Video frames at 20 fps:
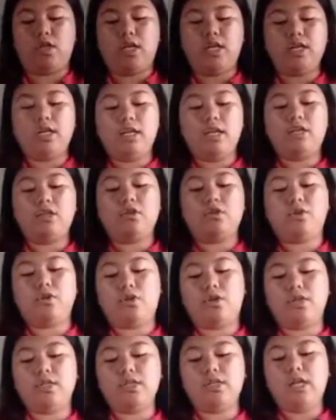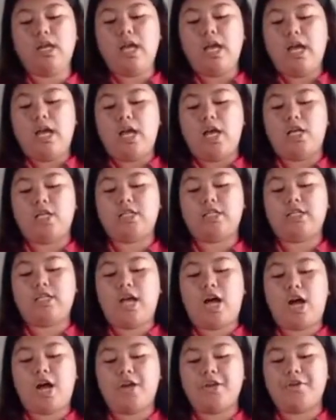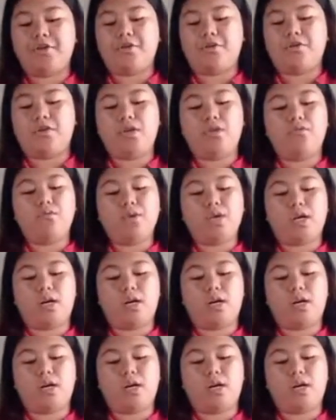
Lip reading: And later on, as the higher grade